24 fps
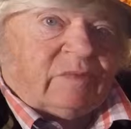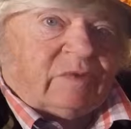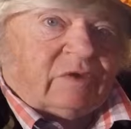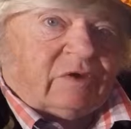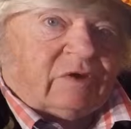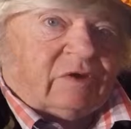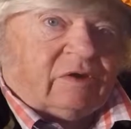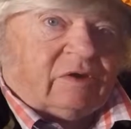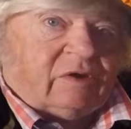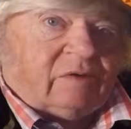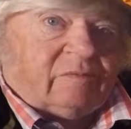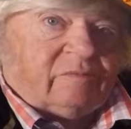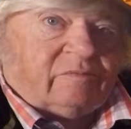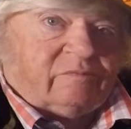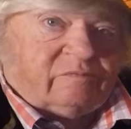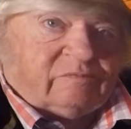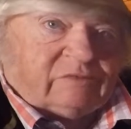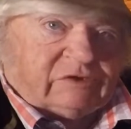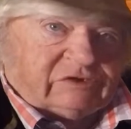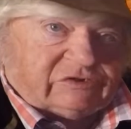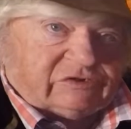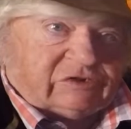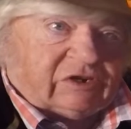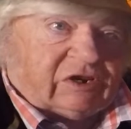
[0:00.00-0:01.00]

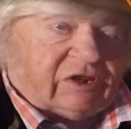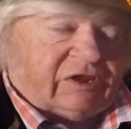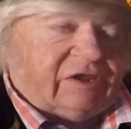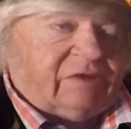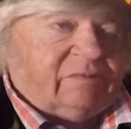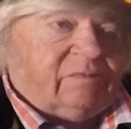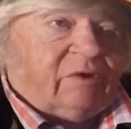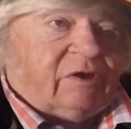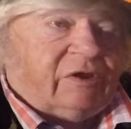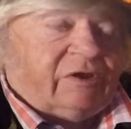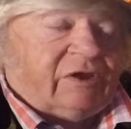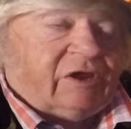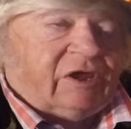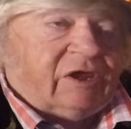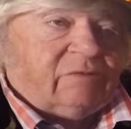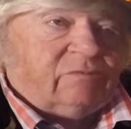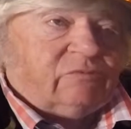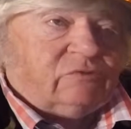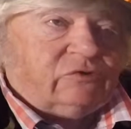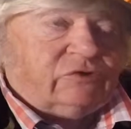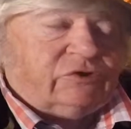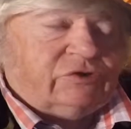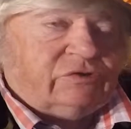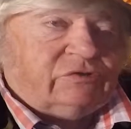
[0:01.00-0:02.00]
This
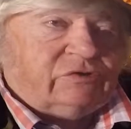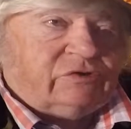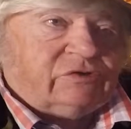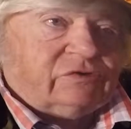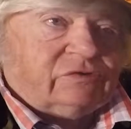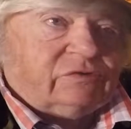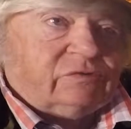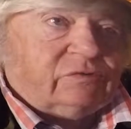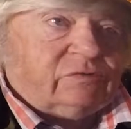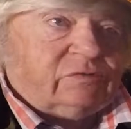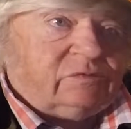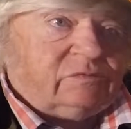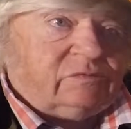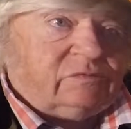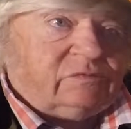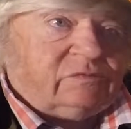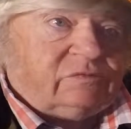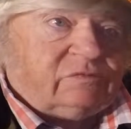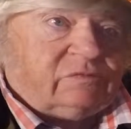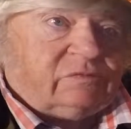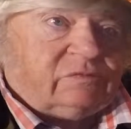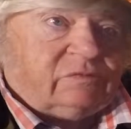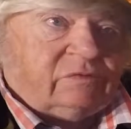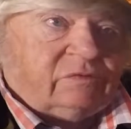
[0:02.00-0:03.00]
enables you to
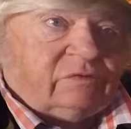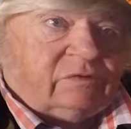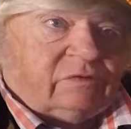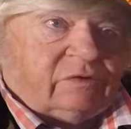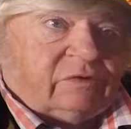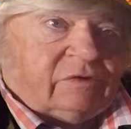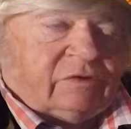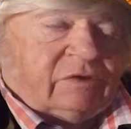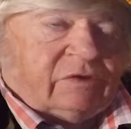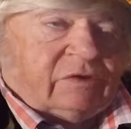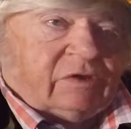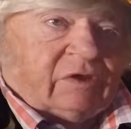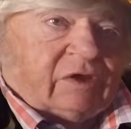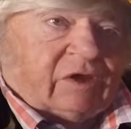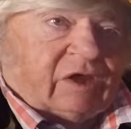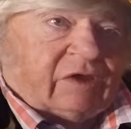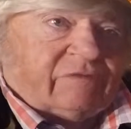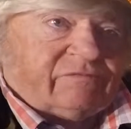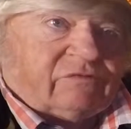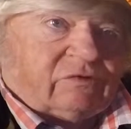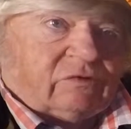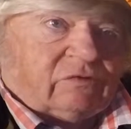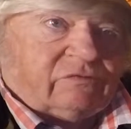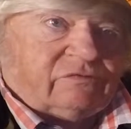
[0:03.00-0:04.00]

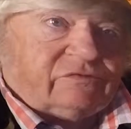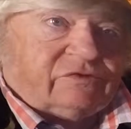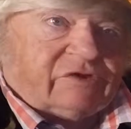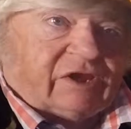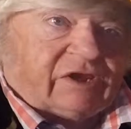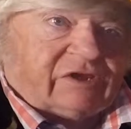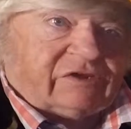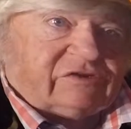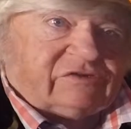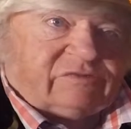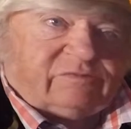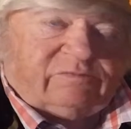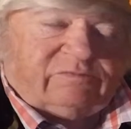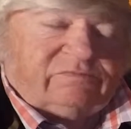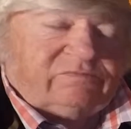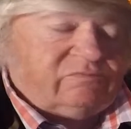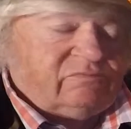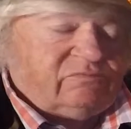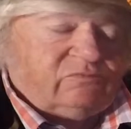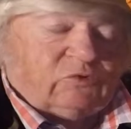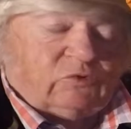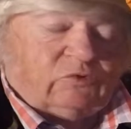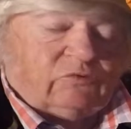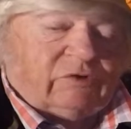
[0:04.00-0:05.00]
have contacts
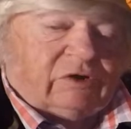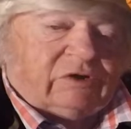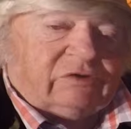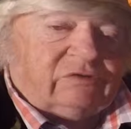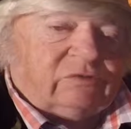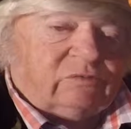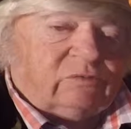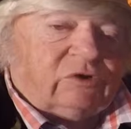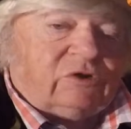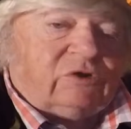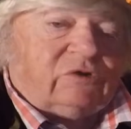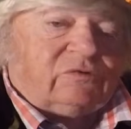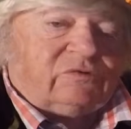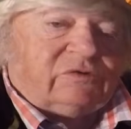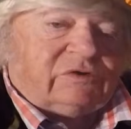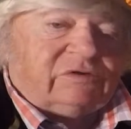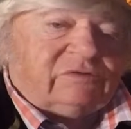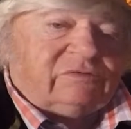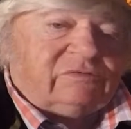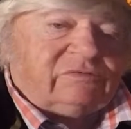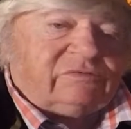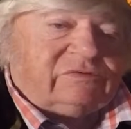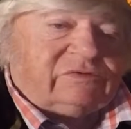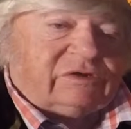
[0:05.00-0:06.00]
around the world.
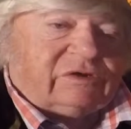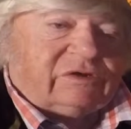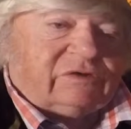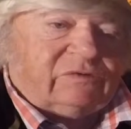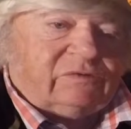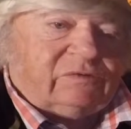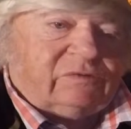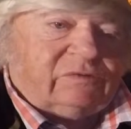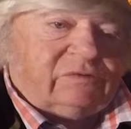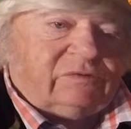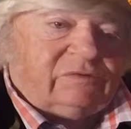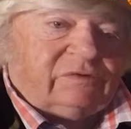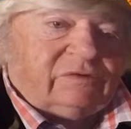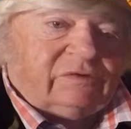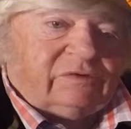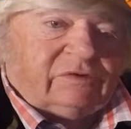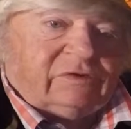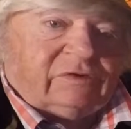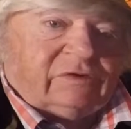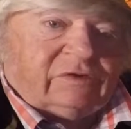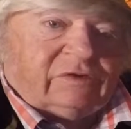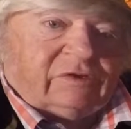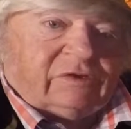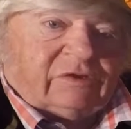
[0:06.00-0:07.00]
So
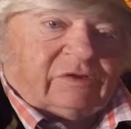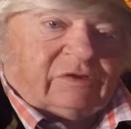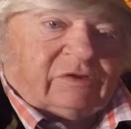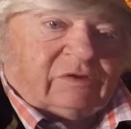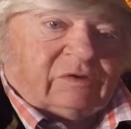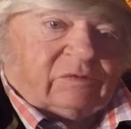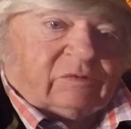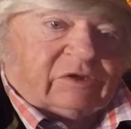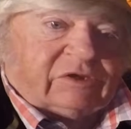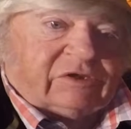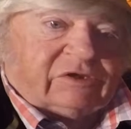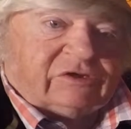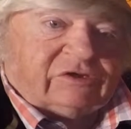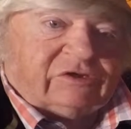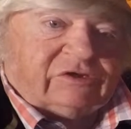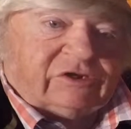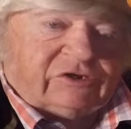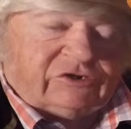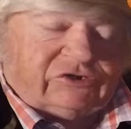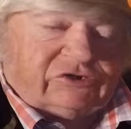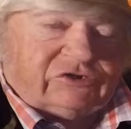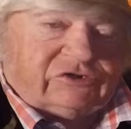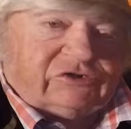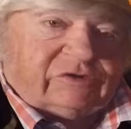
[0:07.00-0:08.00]
when
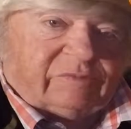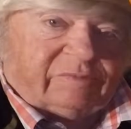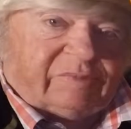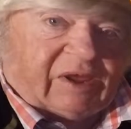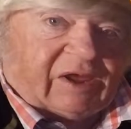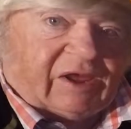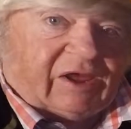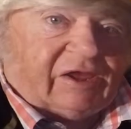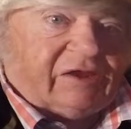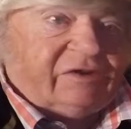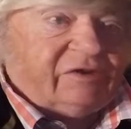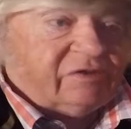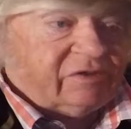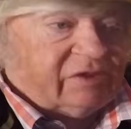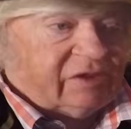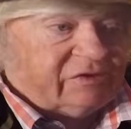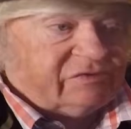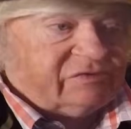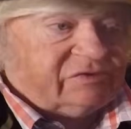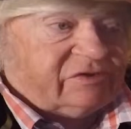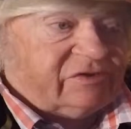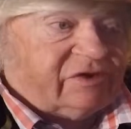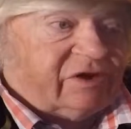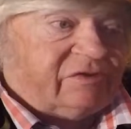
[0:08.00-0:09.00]
conditions are bad, and
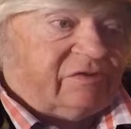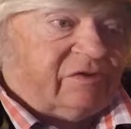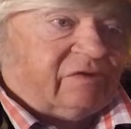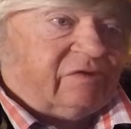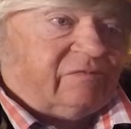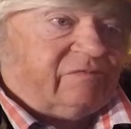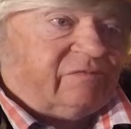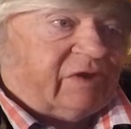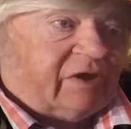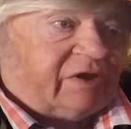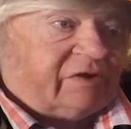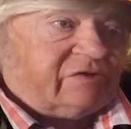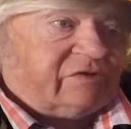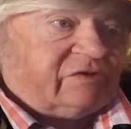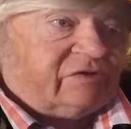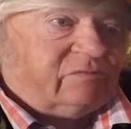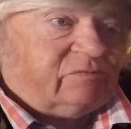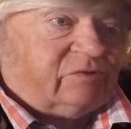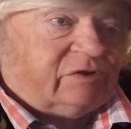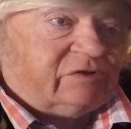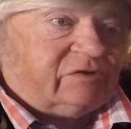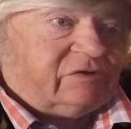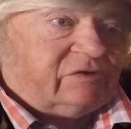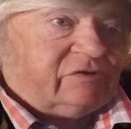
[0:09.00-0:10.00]
that's another factor,
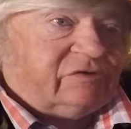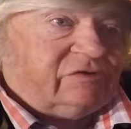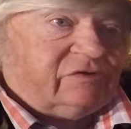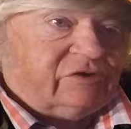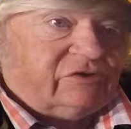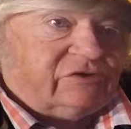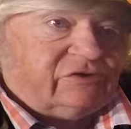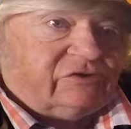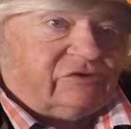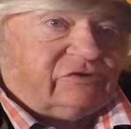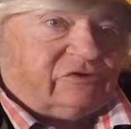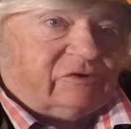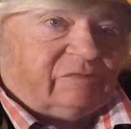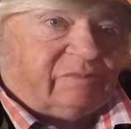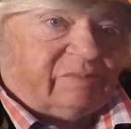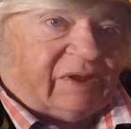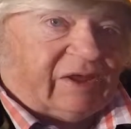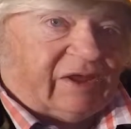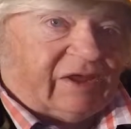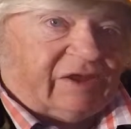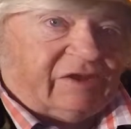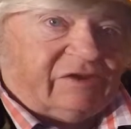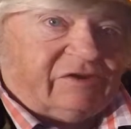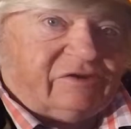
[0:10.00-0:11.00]
when conditions are
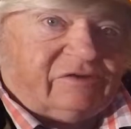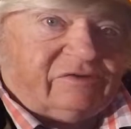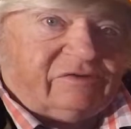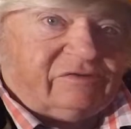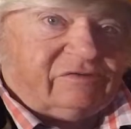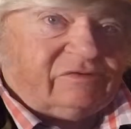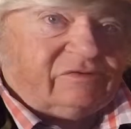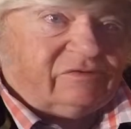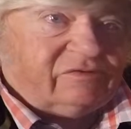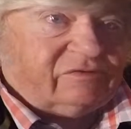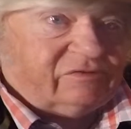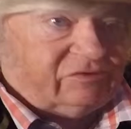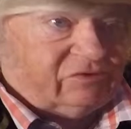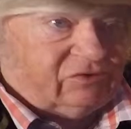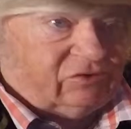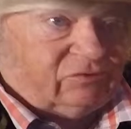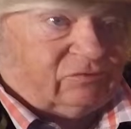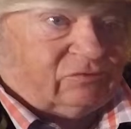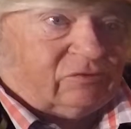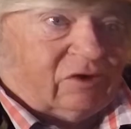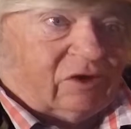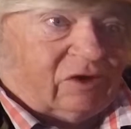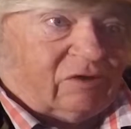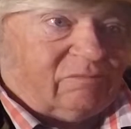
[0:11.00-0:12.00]
bad and you
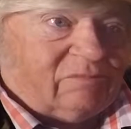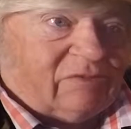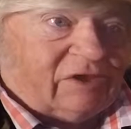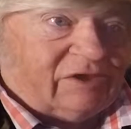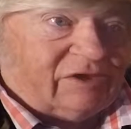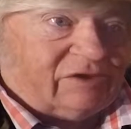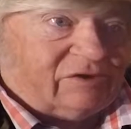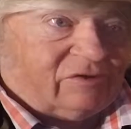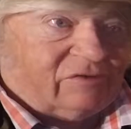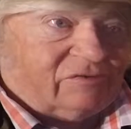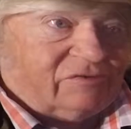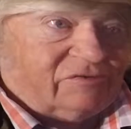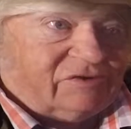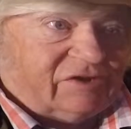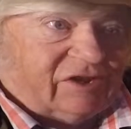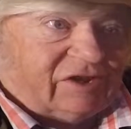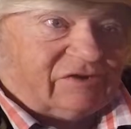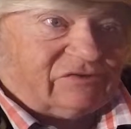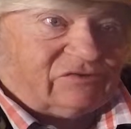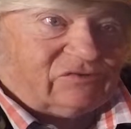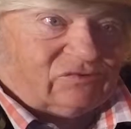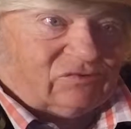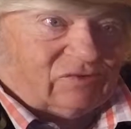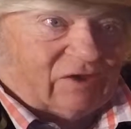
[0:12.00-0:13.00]
can't make
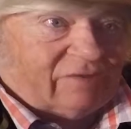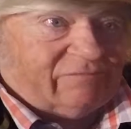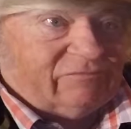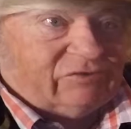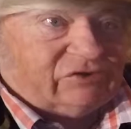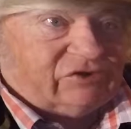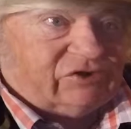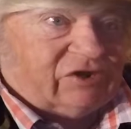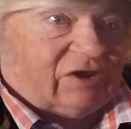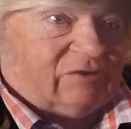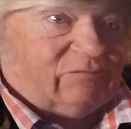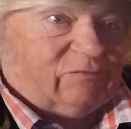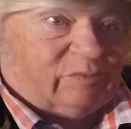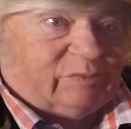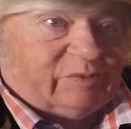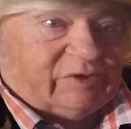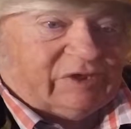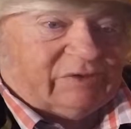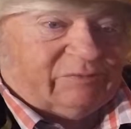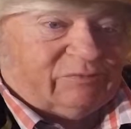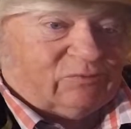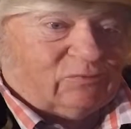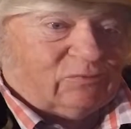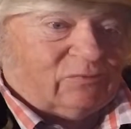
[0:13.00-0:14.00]
contacts or have a chat with
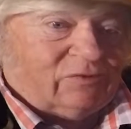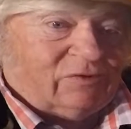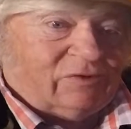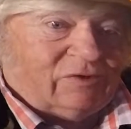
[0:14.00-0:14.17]
people,